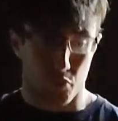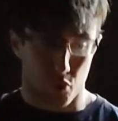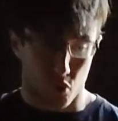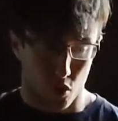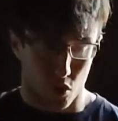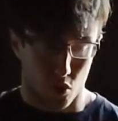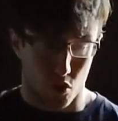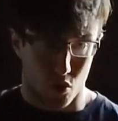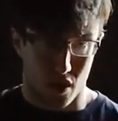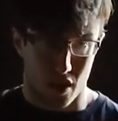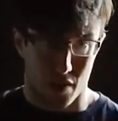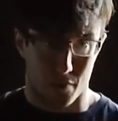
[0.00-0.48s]
a
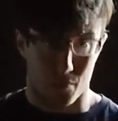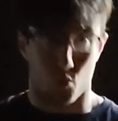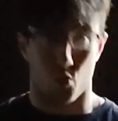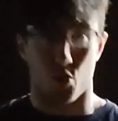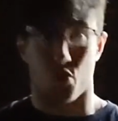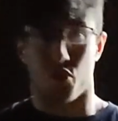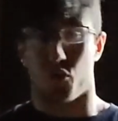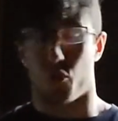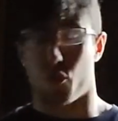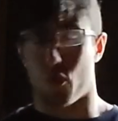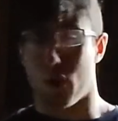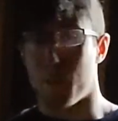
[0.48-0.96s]
program
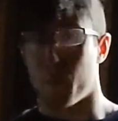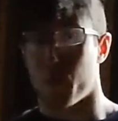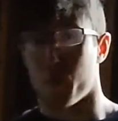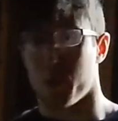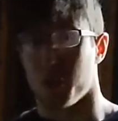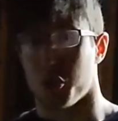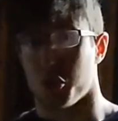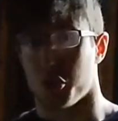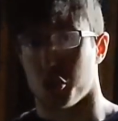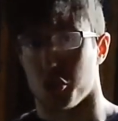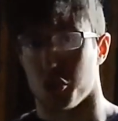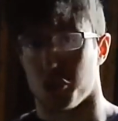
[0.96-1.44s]
with rep
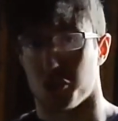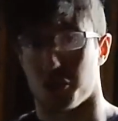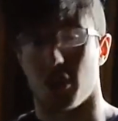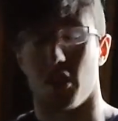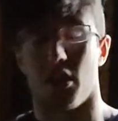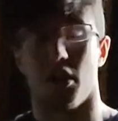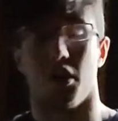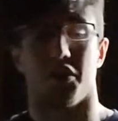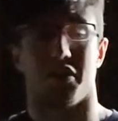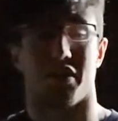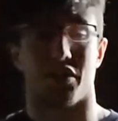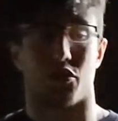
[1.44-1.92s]
ranges
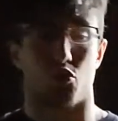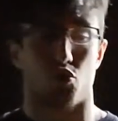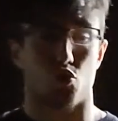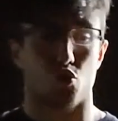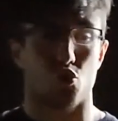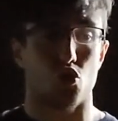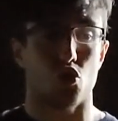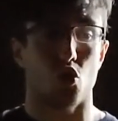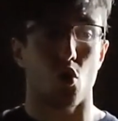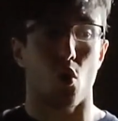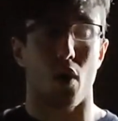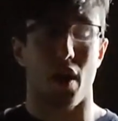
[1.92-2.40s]
that
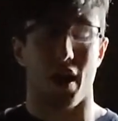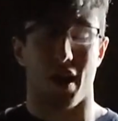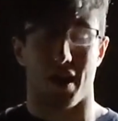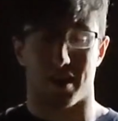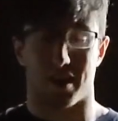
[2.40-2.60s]
you know